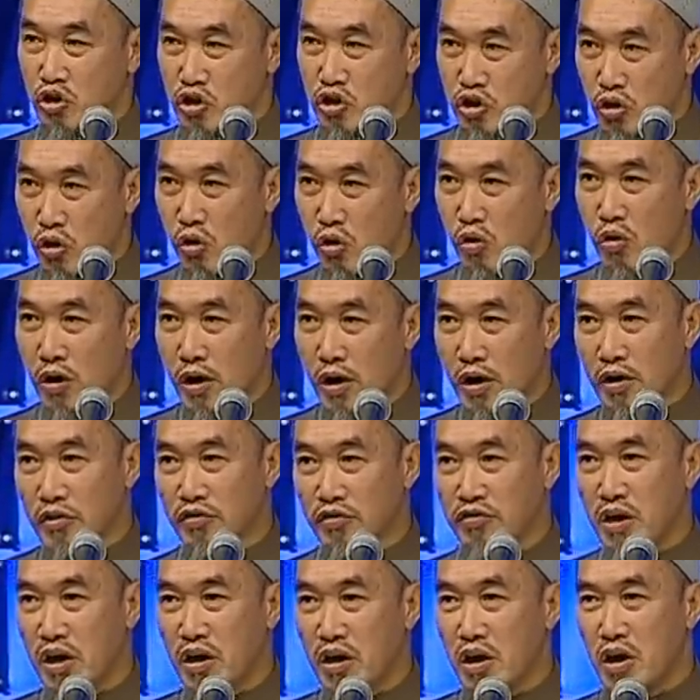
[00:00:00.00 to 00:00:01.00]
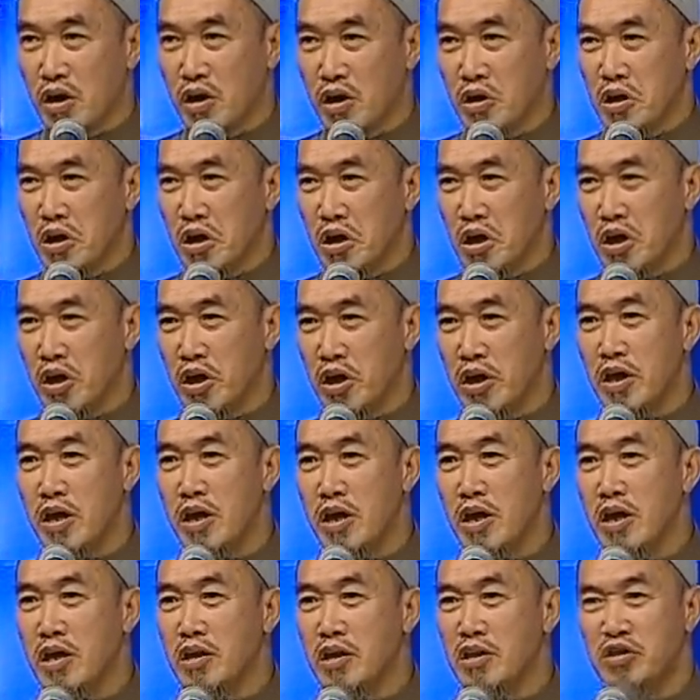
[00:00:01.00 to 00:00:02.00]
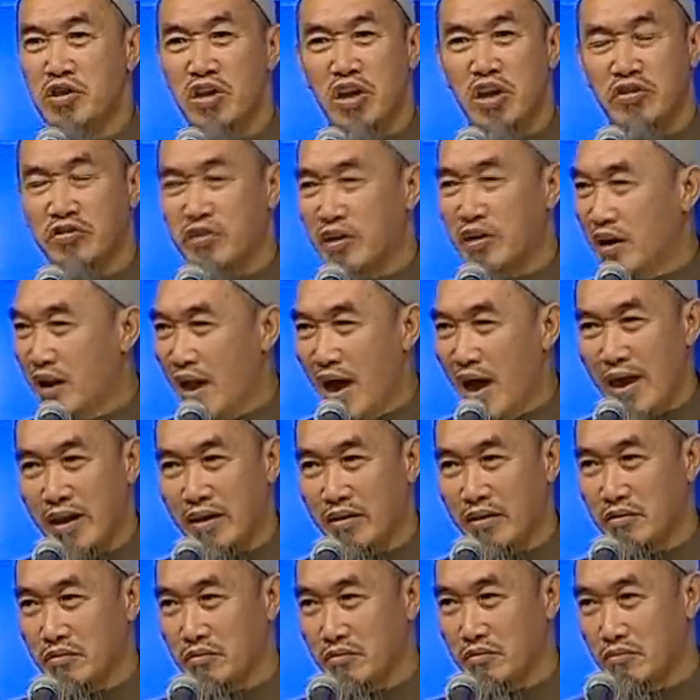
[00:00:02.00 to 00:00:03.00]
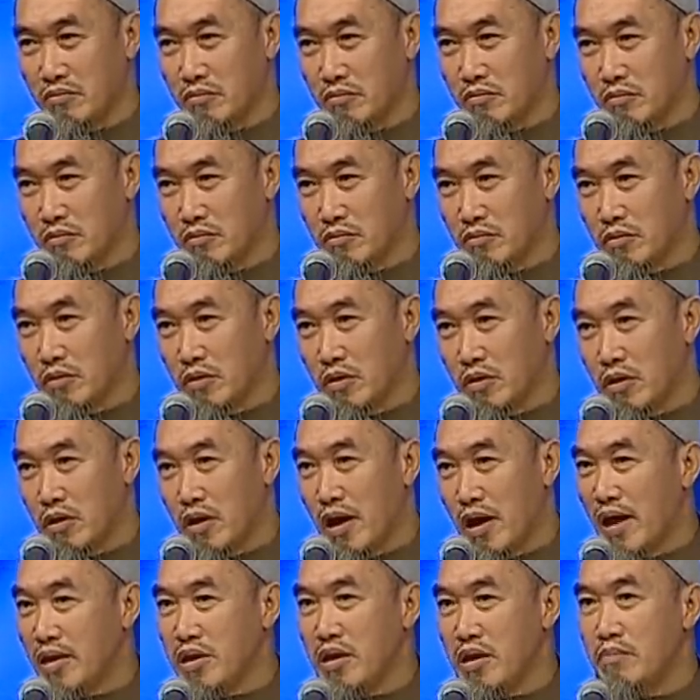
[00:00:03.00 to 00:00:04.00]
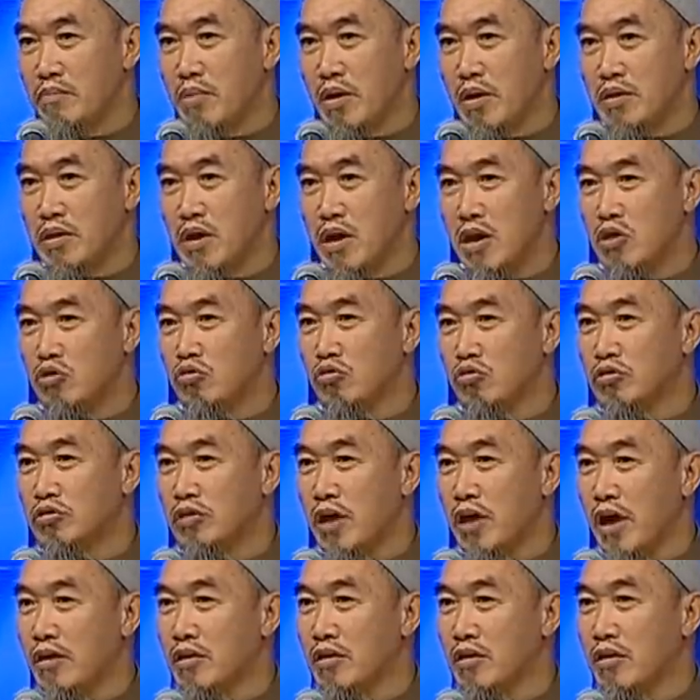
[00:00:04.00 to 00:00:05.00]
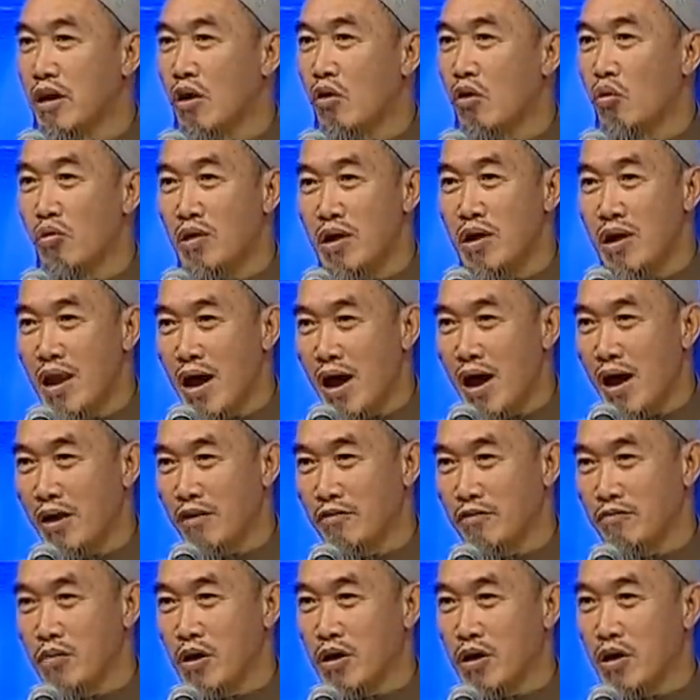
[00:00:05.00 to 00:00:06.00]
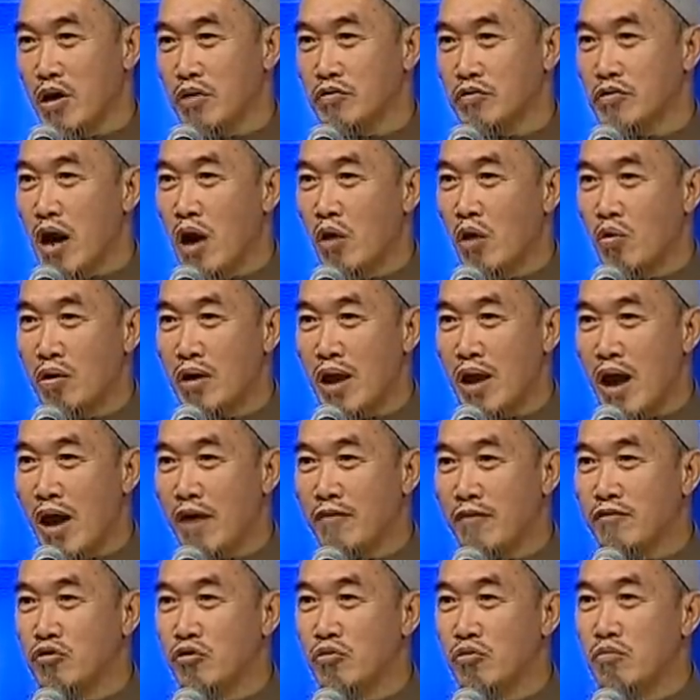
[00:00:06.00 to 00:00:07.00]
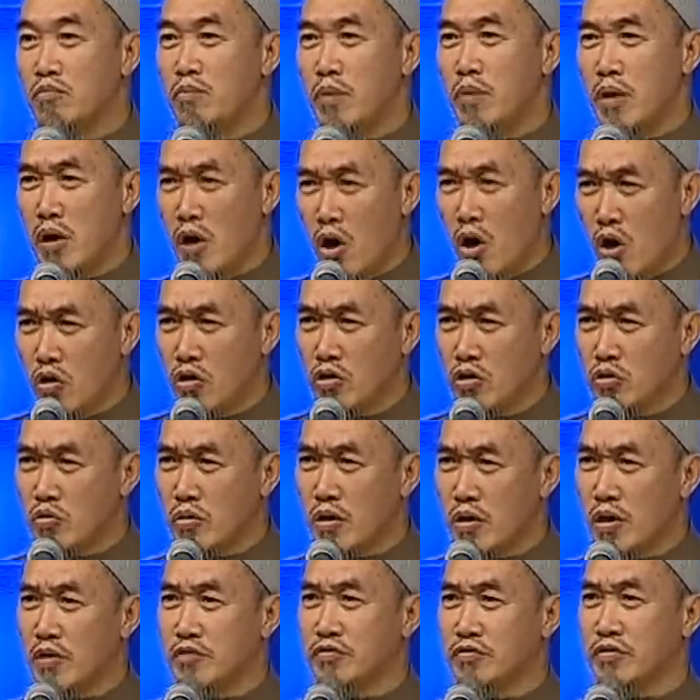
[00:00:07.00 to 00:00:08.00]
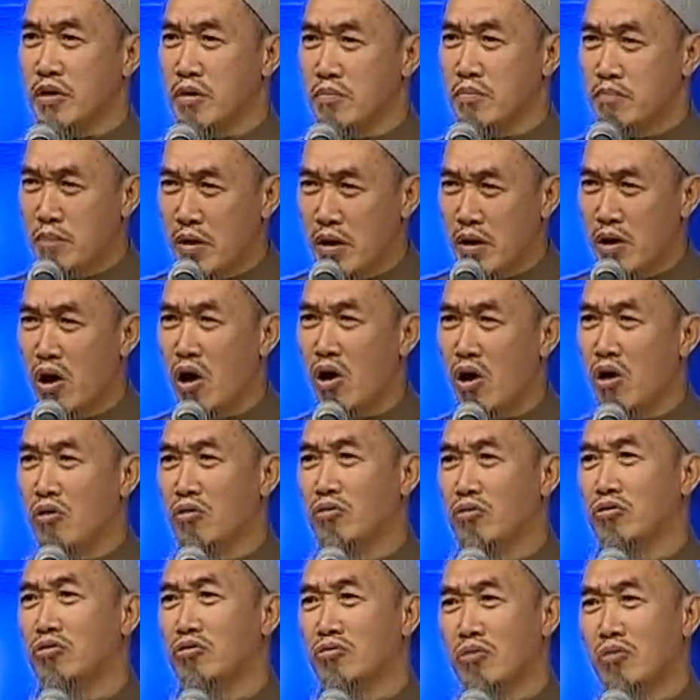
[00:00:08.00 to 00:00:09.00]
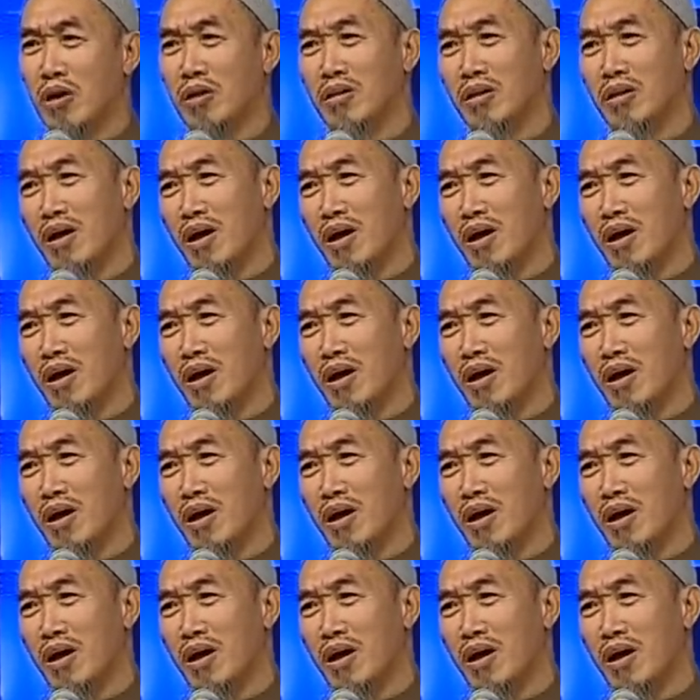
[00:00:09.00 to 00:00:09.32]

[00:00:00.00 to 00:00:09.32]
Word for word: To show us that he dislike anybody to take their own life because our life don't belong to us, it belong to